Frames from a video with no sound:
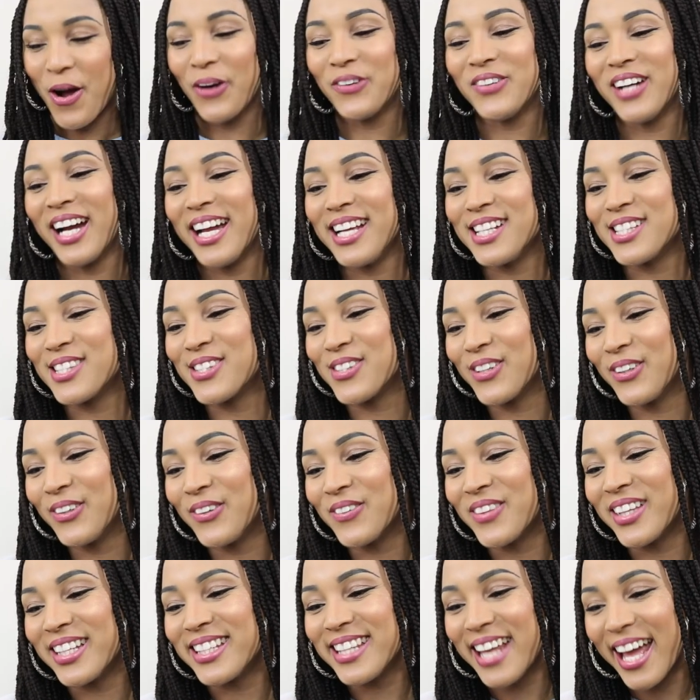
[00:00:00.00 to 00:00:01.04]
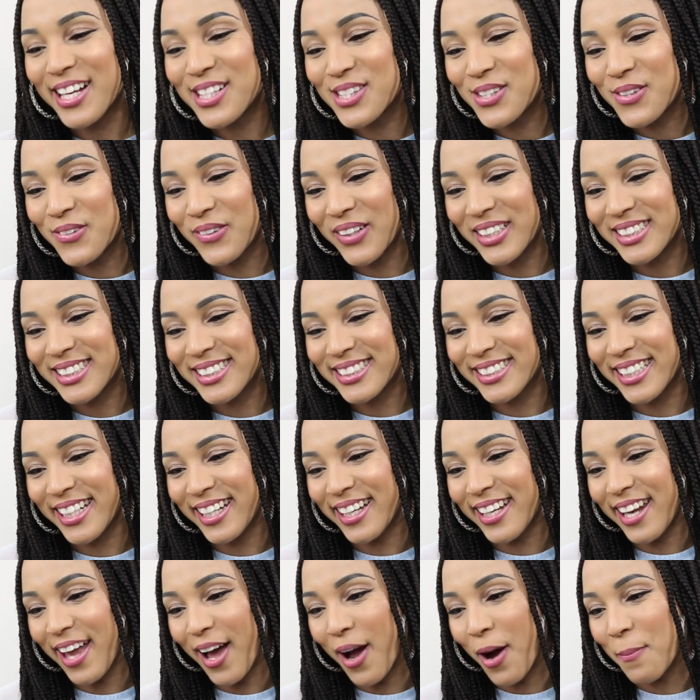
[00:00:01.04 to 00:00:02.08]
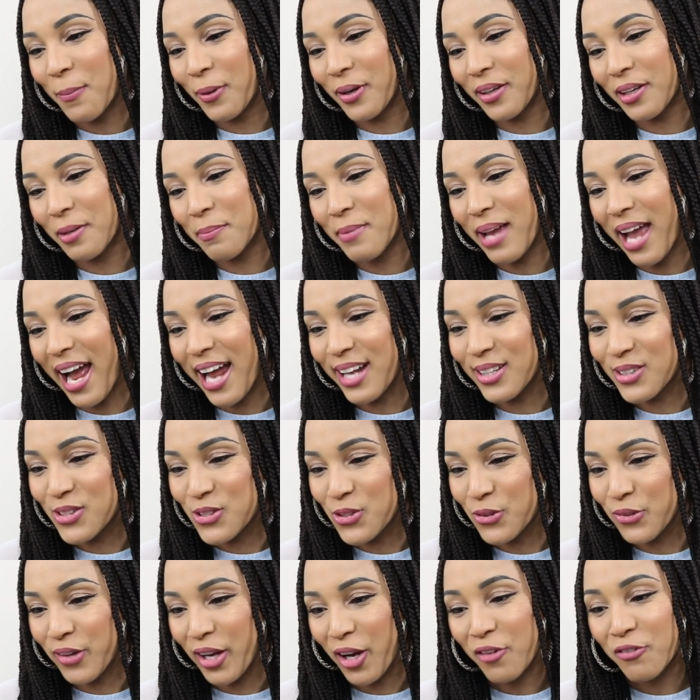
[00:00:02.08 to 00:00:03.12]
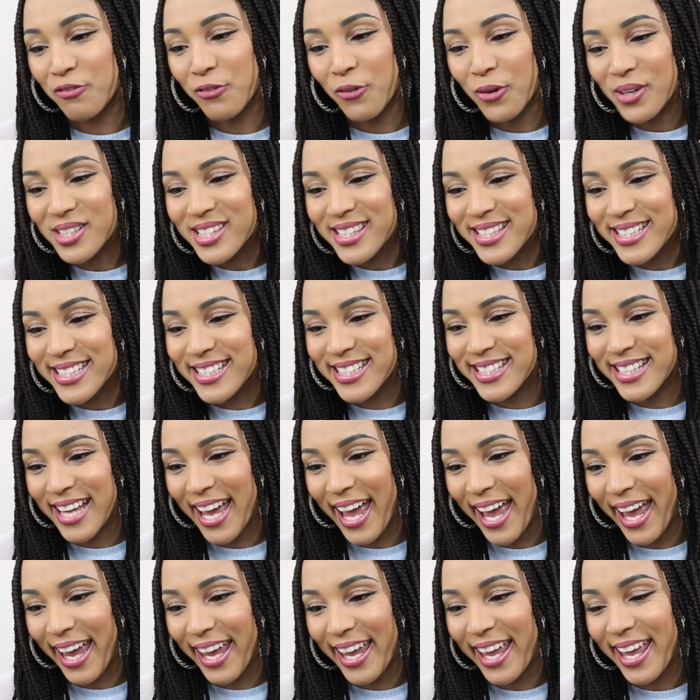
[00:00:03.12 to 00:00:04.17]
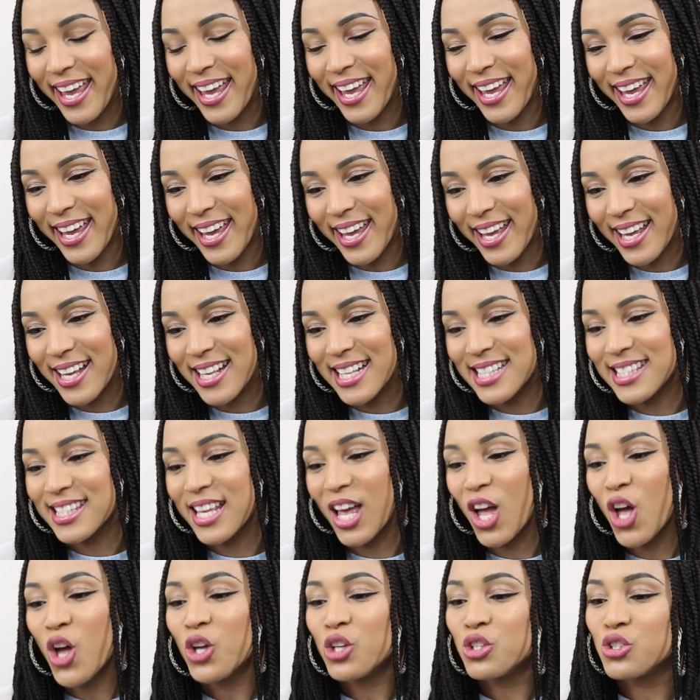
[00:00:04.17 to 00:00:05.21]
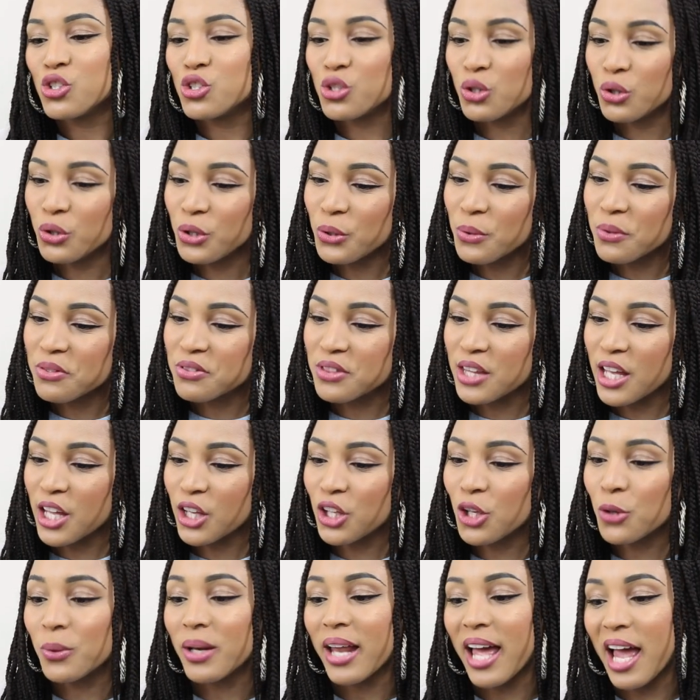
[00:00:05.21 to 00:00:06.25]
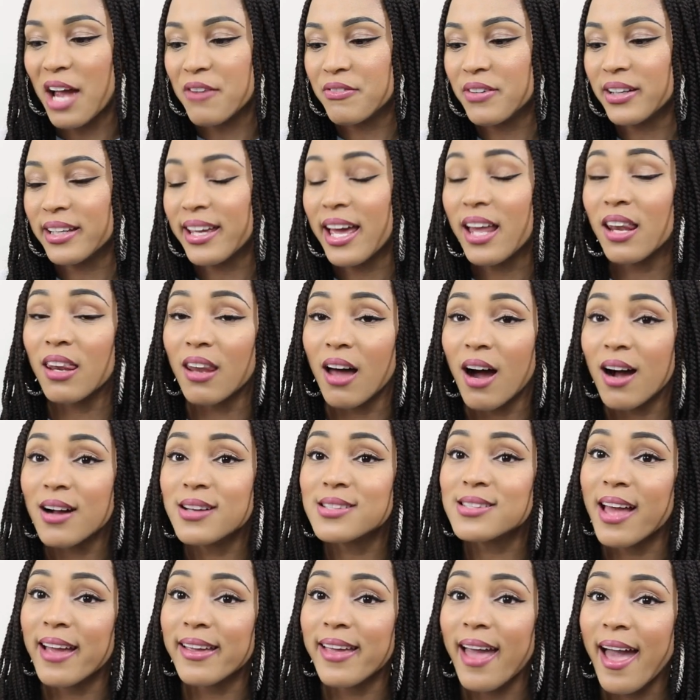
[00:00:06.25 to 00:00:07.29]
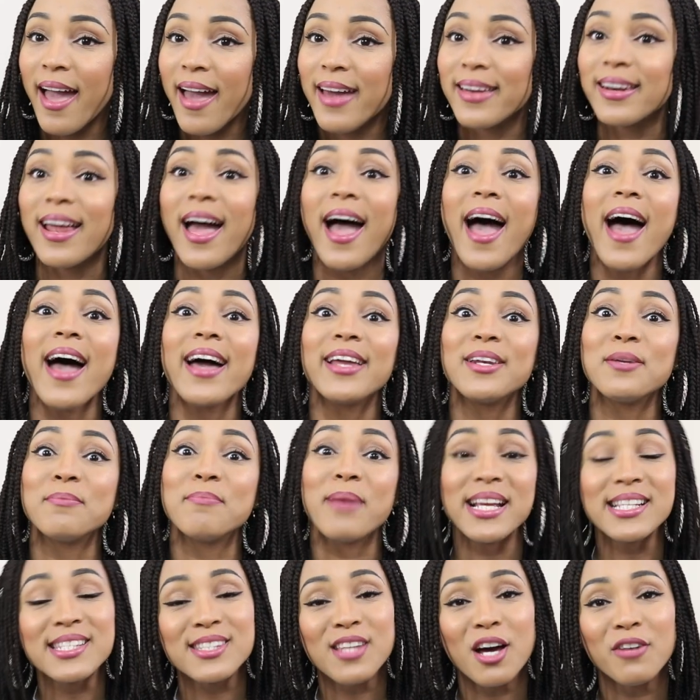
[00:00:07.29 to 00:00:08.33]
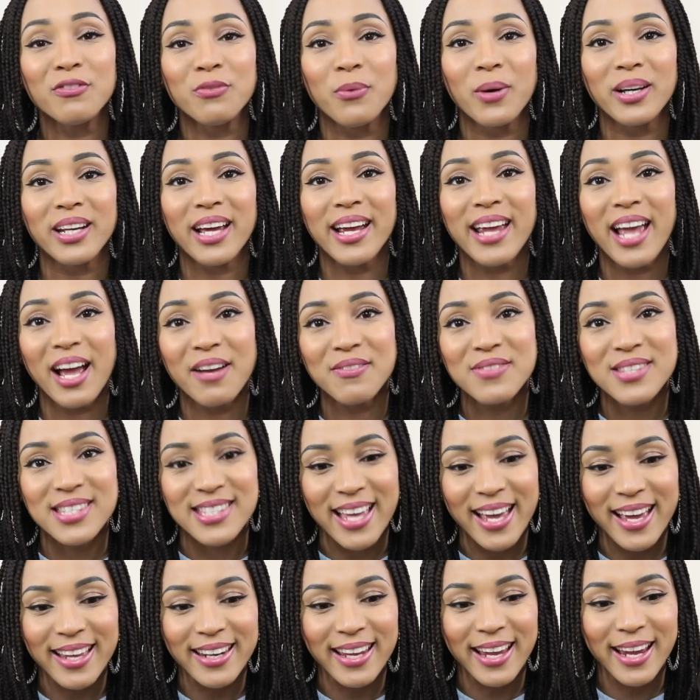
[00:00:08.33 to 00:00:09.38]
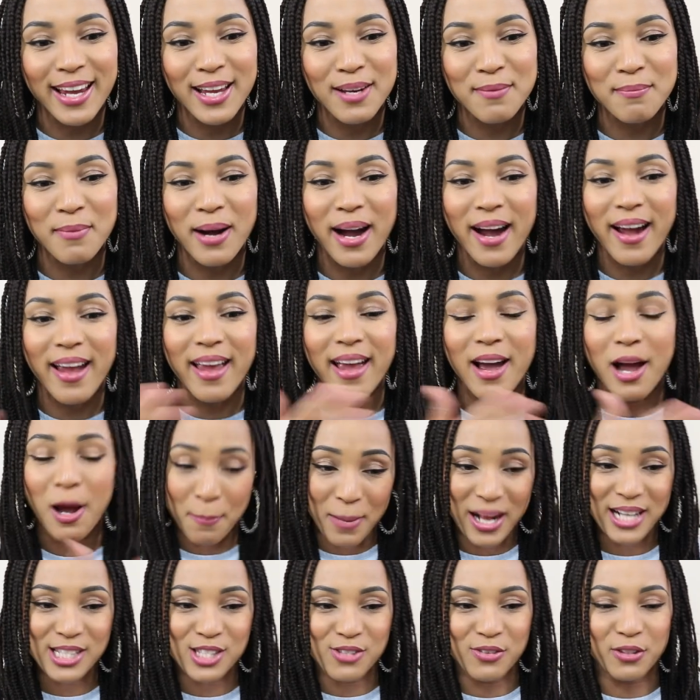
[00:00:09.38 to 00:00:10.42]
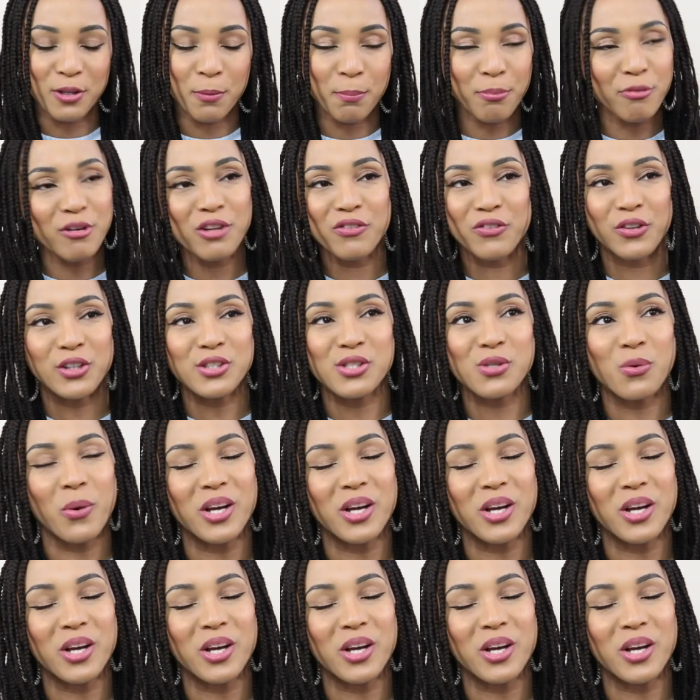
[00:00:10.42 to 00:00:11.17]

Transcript: All right, so the next question I'm gonna be answering for today is, do you think you will ever get locks again? And based off what I have said in my um, answering the previous